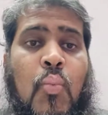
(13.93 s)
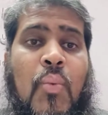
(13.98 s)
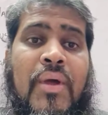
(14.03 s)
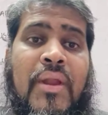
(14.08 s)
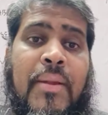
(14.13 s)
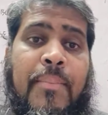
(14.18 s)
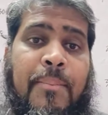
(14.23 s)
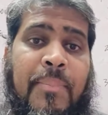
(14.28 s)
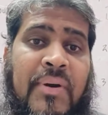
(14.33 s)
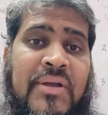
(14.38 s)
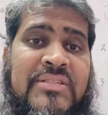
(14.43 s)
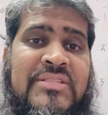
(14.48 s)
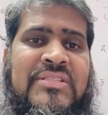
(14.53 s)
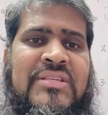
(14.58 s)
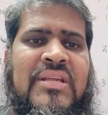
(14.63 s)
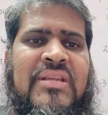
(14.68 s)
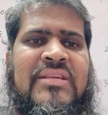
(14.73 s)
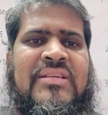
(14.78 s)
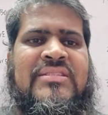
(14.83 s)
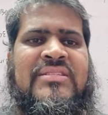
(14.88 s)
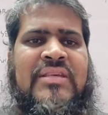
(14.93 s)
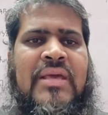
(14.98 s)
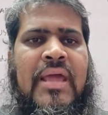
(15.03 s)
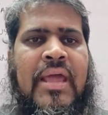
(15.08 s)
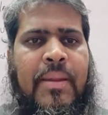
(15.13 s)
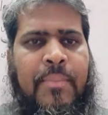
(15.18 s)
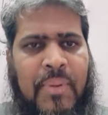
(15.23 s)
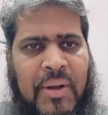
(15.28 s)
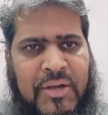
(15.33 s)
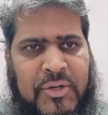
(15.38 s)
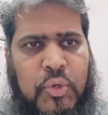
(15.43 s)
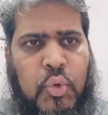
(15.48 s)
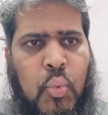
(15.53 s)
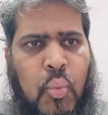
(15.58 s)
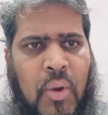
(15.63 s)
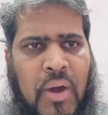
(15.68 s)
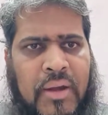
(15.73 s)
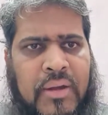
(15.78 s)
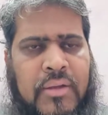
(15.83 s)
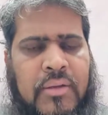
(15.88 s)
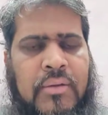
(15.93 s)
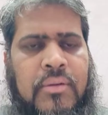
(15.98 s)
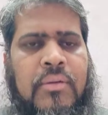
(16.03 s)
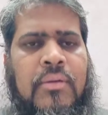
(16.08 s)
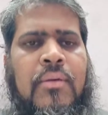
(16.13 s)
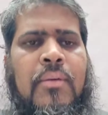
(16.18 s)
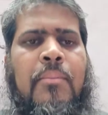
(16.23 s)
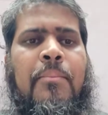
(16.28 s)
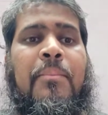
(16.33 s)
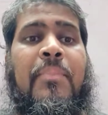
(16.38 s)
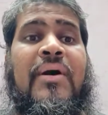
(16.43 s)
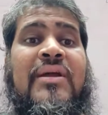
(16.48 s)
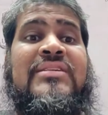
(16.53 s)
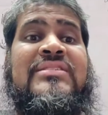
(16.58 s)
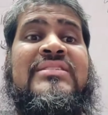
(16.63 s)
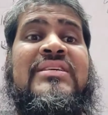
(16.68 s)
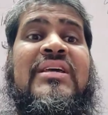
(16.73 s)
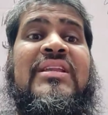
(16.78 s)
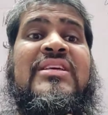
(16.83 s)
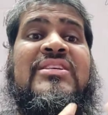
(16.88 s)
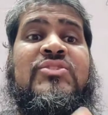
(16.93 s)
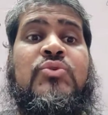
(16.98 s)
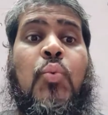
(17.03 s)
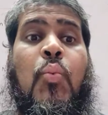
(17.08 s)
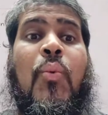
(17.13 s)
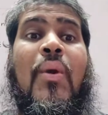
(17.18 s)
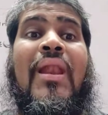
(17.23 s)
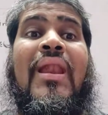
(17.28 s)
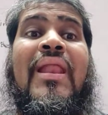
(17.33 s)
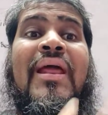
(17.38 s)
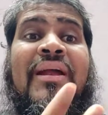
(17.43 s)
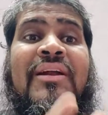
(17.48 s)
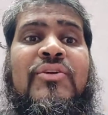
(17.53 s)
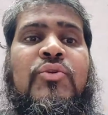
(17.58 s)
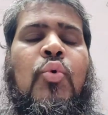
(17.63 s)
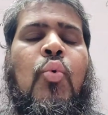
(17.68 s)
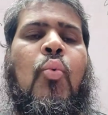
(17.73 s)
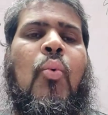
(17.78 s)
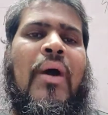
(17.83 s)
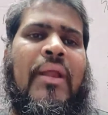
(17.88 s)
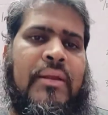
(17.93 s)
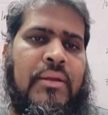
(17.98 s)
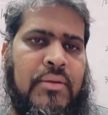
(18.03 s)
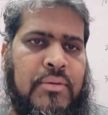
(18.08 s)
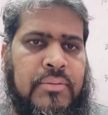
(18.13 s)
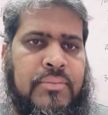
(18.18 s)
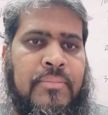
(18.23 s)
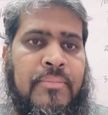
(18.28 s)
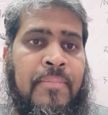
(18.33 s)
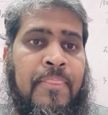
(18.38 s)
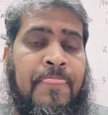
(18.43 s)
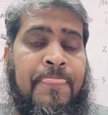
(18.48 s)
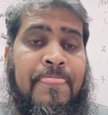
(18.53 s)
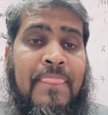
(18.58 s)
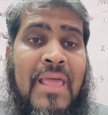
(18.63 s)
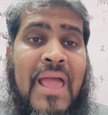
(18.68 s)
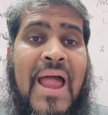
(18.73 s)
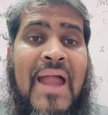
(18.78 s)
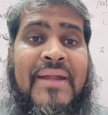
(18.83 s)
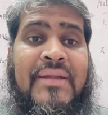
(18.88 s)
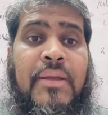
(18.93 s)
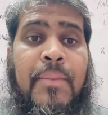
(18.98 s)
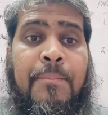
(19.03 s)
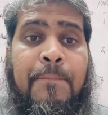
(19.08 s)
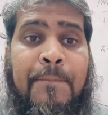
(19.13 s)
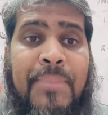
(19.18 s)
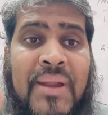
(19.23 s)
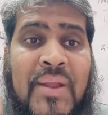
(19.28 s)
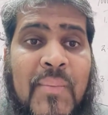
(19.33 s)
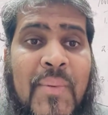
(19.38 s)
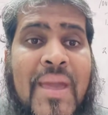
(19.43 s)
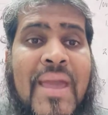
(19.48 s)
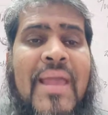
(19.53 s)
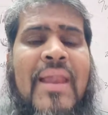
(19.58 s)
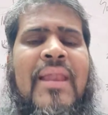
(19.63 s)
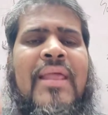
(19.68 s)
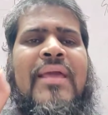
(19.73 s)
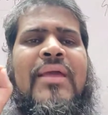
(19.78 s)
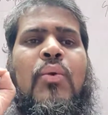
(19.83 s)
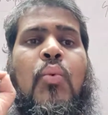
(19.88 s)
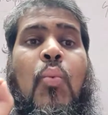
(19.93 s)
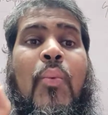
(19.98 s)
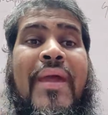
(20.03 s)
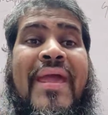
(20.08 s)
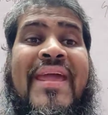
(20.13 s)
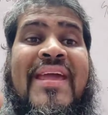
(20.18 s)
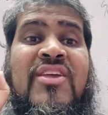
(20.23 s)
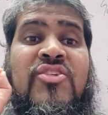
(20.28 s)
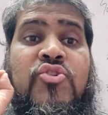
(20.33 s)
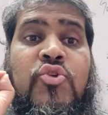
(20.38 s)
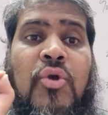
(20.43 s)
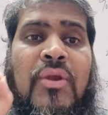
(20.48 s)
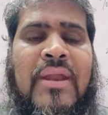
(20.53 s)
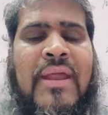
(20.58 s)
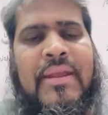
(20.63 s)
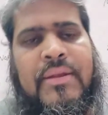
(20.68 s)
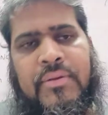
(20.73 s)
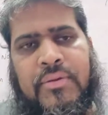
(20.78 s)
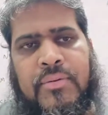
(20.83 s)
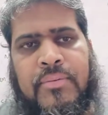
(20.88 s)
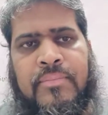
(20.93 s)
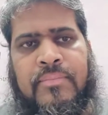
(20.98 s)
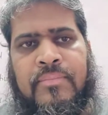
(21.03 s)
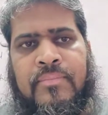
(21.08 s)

where a person is able to work, person is willing to work at a prevailing wage rate,